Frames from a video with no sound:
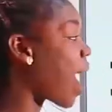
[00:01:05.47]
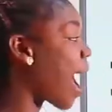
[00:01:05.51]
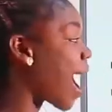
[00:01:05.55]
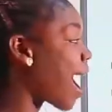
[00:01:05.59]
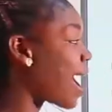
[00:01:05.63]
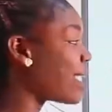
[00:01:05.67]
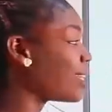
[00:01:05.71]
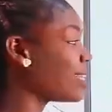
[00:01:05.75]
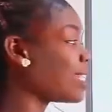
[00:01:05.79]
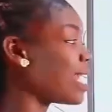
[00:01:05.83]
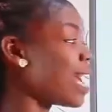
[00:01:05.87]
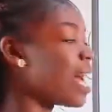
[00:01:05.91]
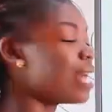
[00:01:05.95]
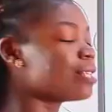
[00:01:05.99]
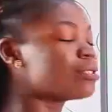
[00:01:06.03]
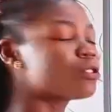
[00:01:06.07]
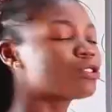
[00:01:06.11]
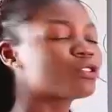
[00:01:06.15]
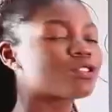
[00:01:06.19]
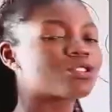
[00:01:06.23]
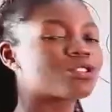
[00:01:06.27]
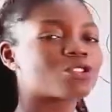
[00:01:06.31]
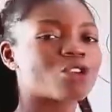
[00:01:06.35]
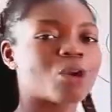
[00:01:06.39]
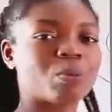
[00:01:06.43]
add and
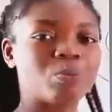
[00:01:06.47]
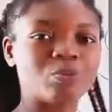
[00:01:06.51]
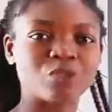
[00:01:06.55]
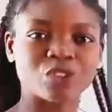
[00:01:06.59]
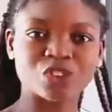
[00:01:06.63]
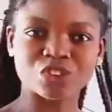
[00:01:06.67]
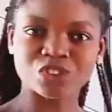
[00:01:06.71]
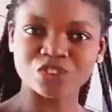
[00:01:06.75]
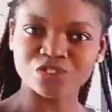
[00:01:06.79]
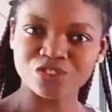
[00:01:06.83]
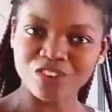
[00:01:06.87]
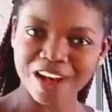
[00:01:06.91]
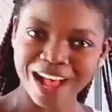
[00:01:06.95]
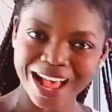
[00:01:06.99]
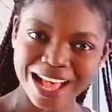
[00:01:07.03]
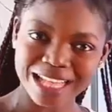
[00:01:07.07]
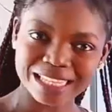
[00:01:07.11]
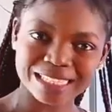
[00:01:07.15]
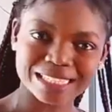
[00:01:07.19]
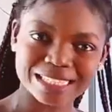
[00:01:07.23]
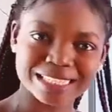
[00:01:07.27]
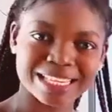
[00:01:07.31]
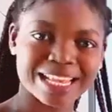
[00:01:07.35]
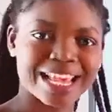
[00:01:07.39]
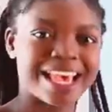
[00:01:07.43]

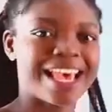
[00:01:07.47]
subtract